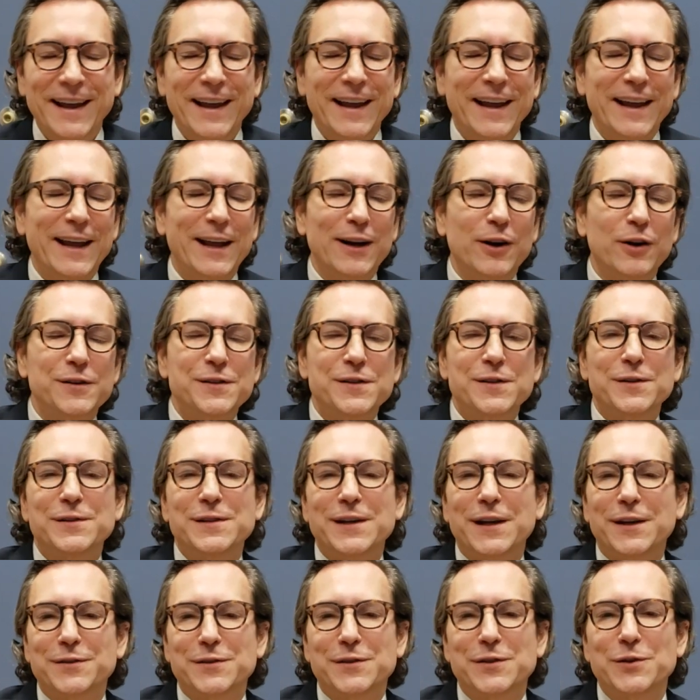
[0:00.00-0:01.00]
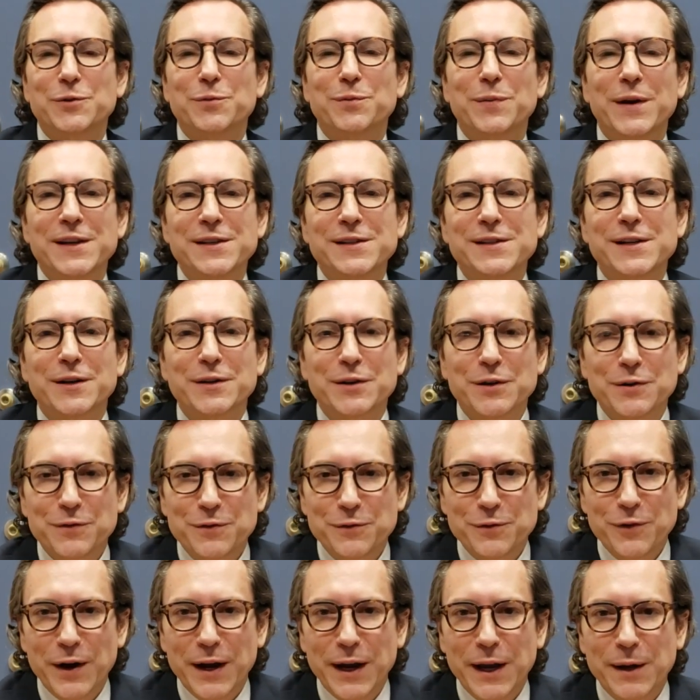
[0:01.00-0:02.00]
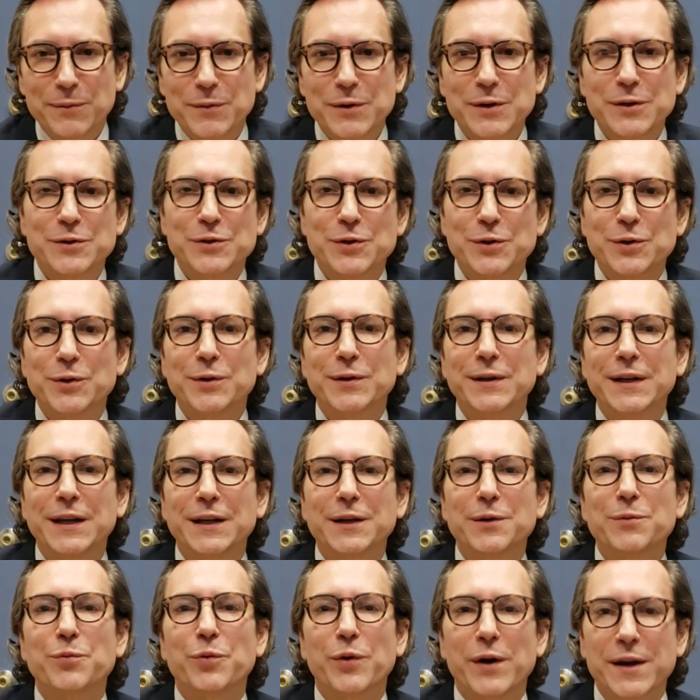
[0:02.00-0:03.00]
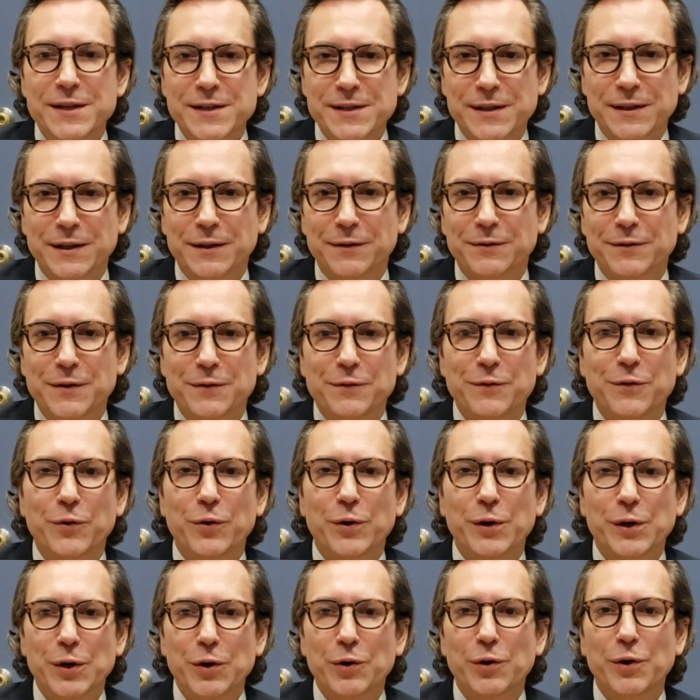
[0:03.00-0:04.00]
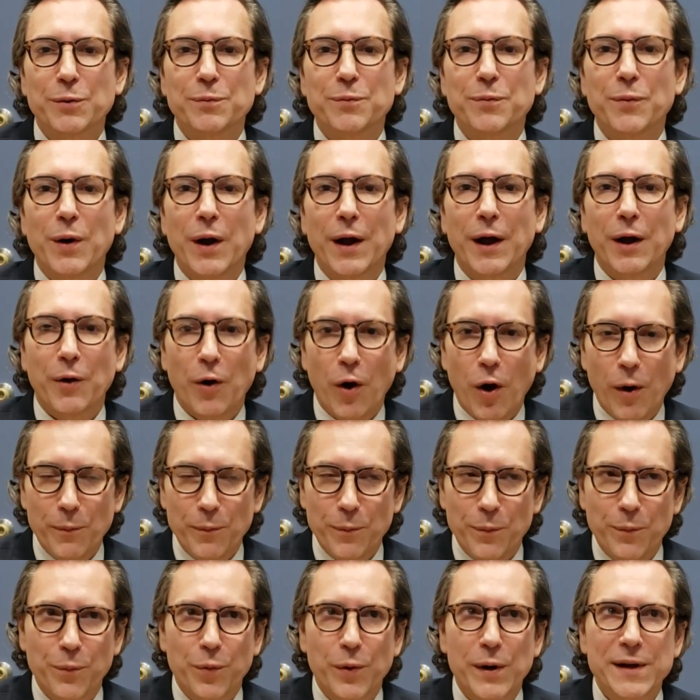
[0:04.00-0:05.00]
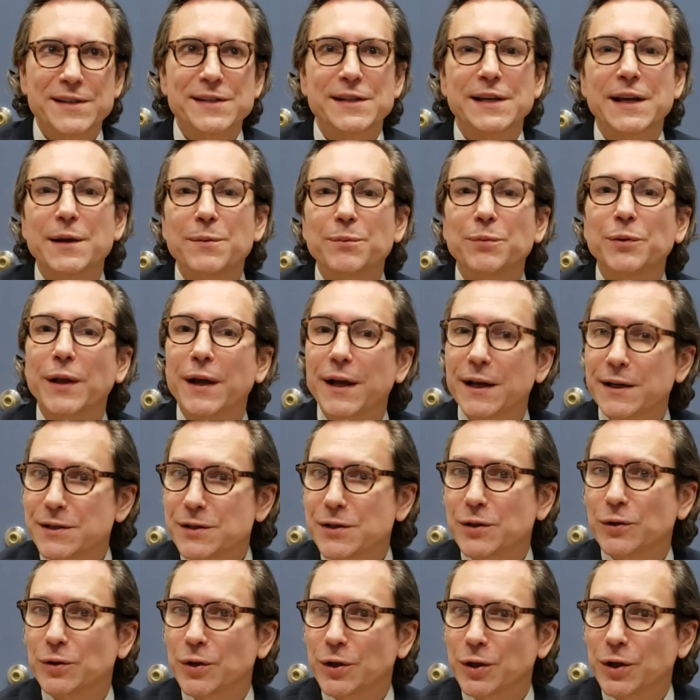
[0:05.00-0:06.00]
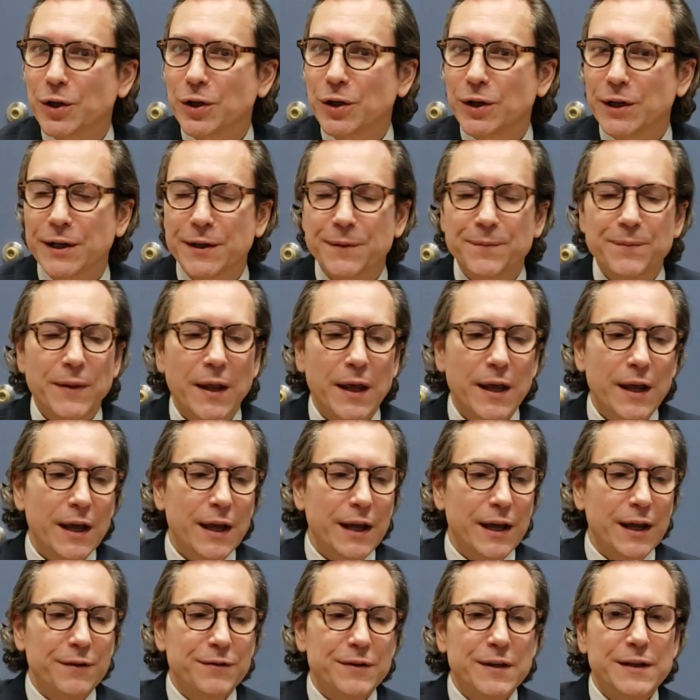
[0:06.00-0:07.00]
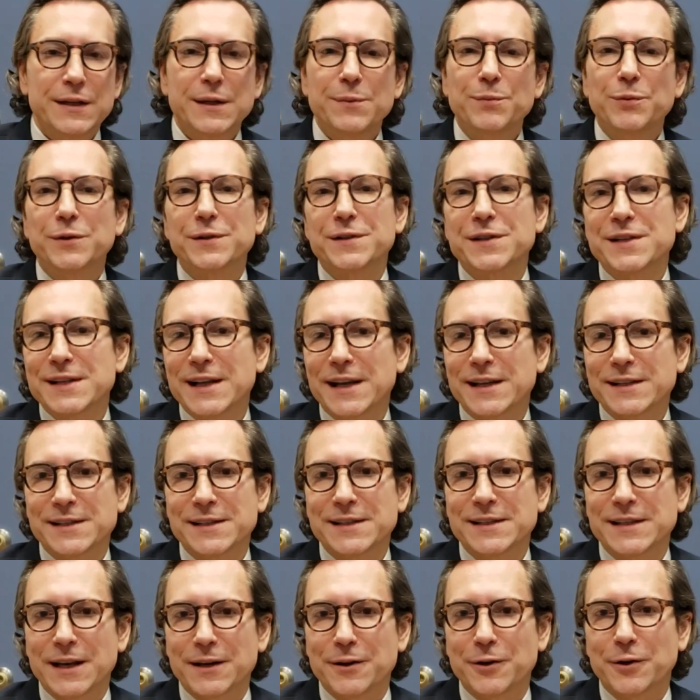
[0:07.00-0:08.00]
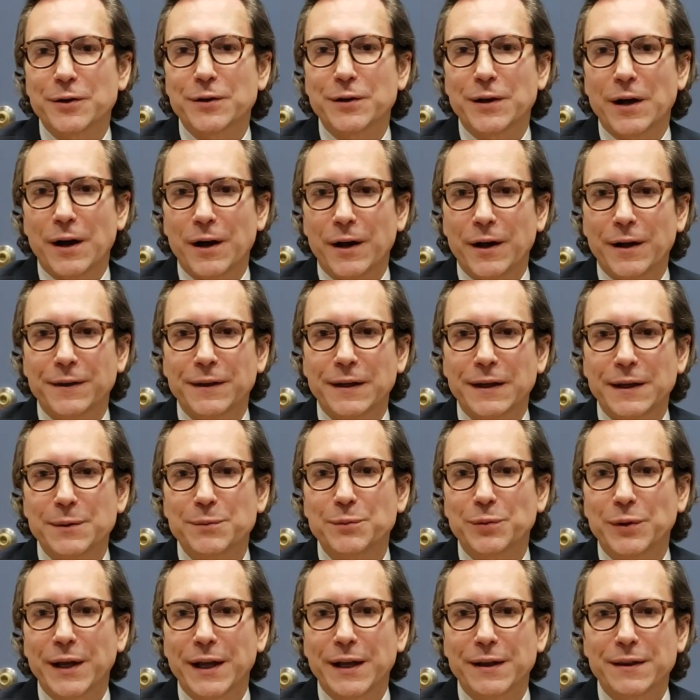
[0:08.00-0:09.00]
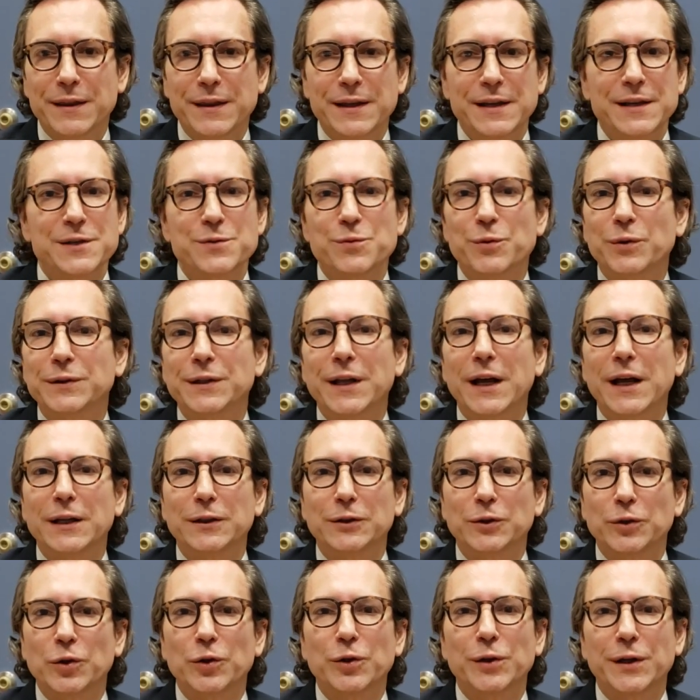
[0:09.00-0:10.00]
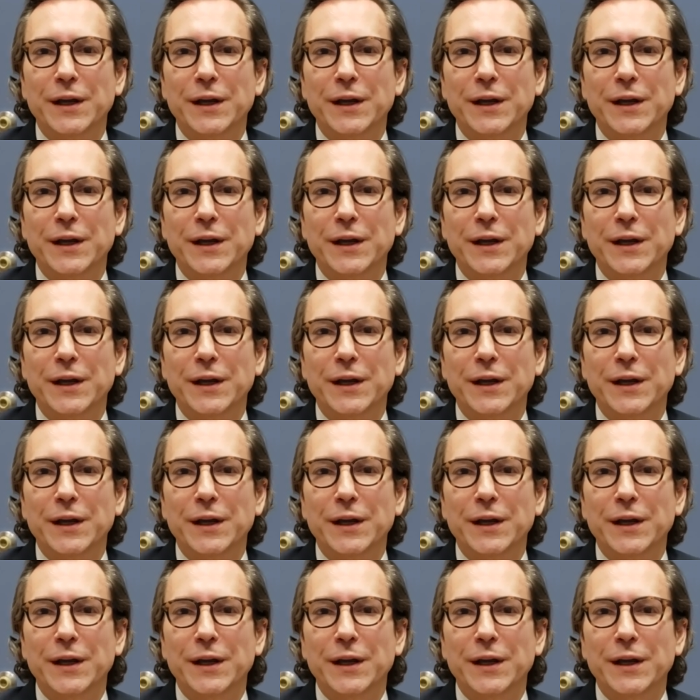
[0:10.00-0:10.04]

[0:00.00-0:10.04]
It also tells you, based on your frame, do you need a breast lift for your breast implant to look good? If the nipple is not centered on the implant, things will not look